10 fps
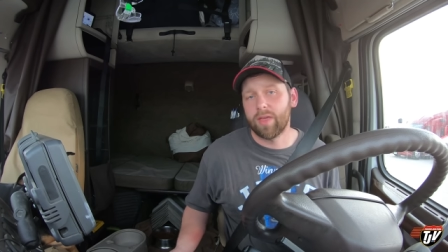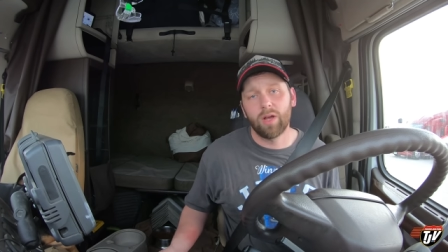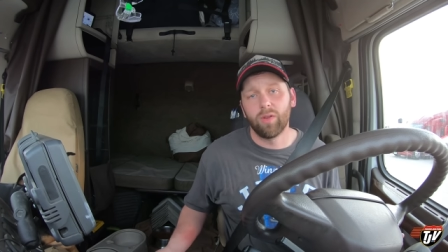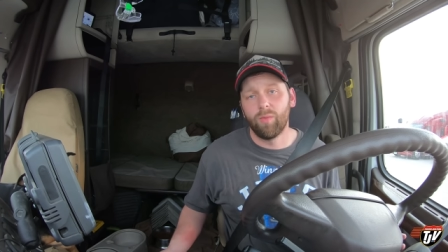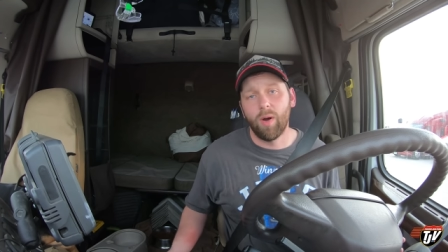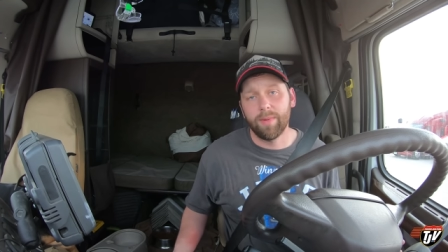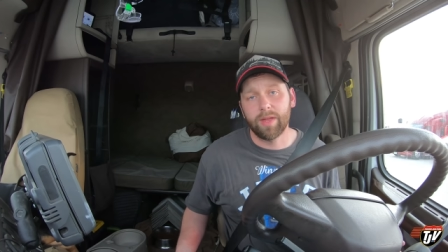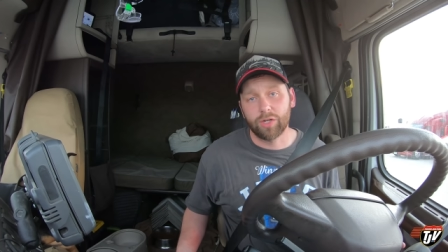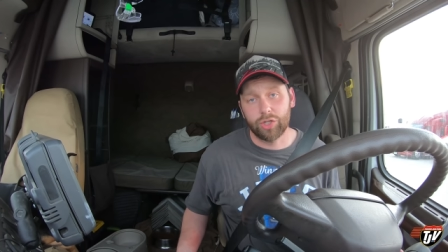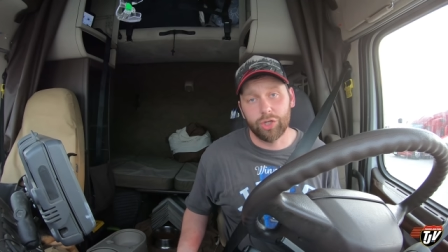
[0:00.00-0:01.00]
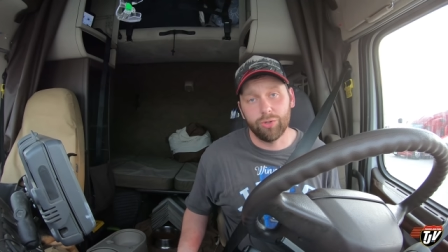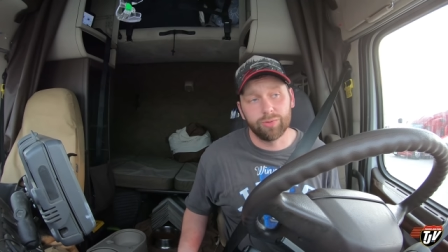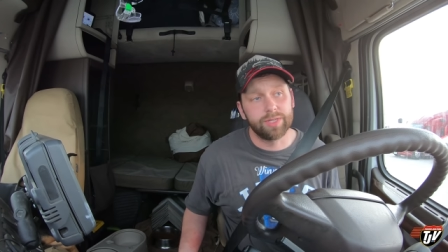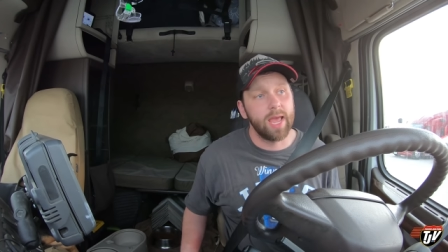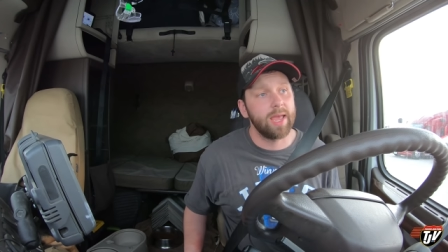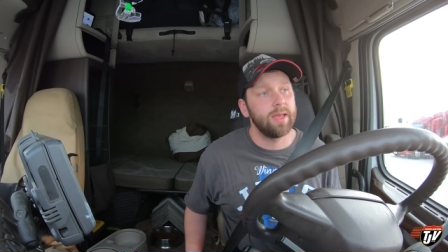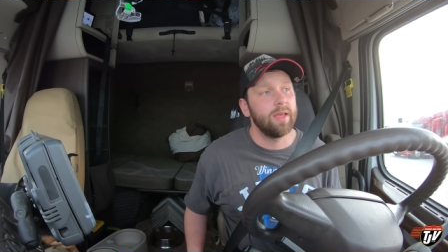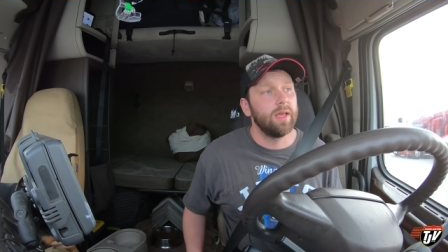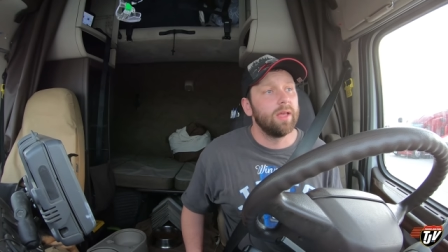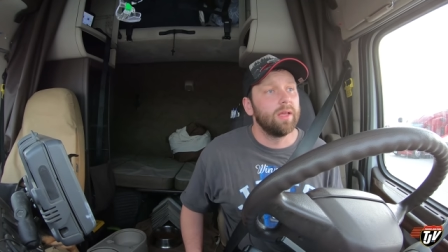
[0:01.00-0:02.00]
They only want me there Tuesday,
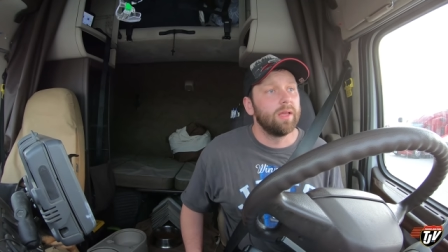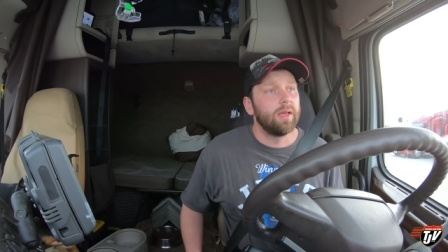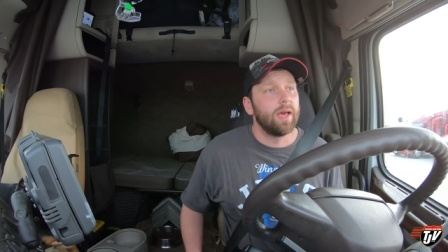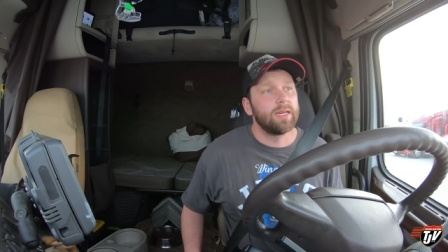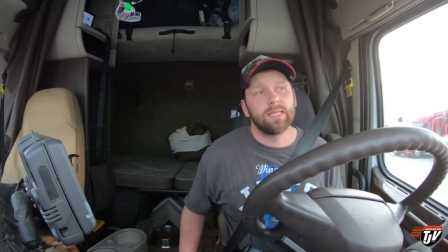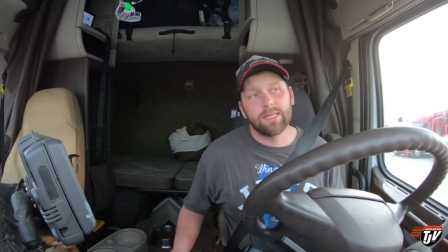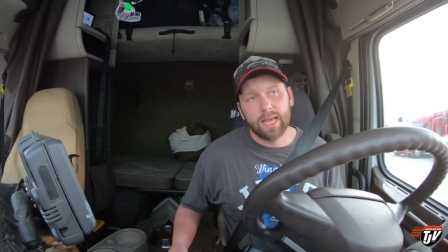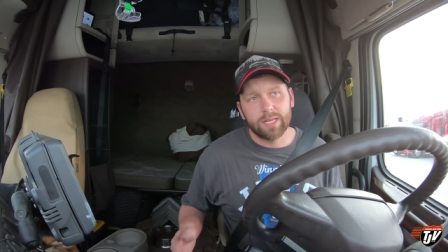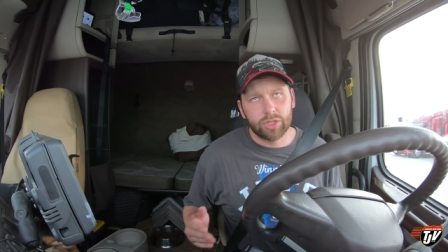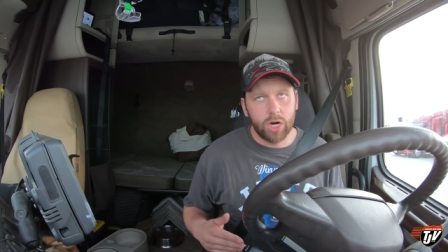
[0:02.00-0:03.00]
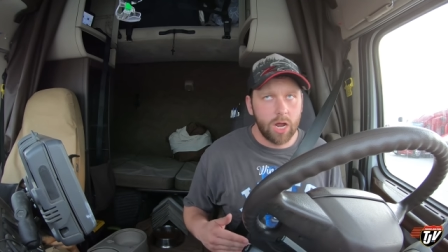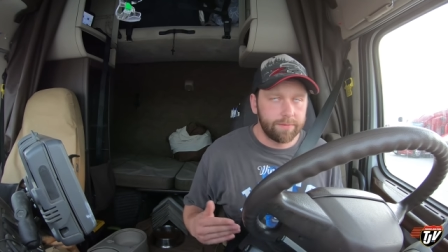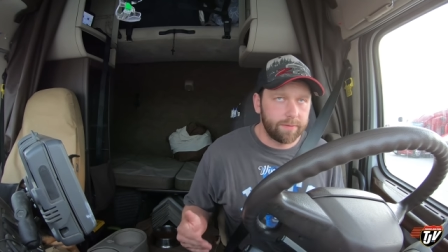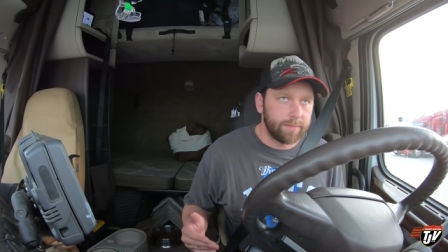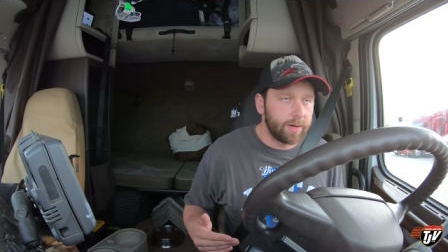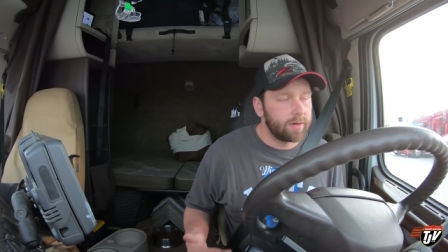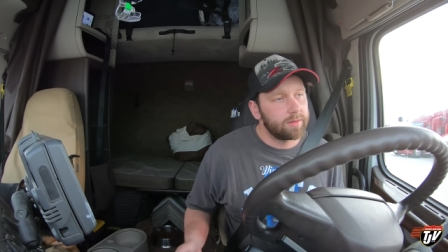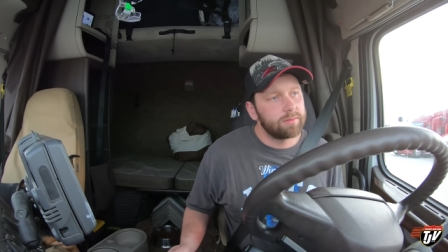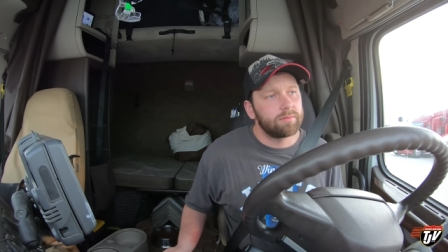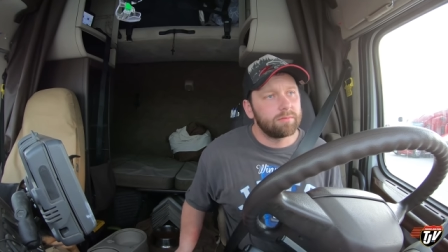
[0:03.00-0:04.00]
and it's a day's drive from there.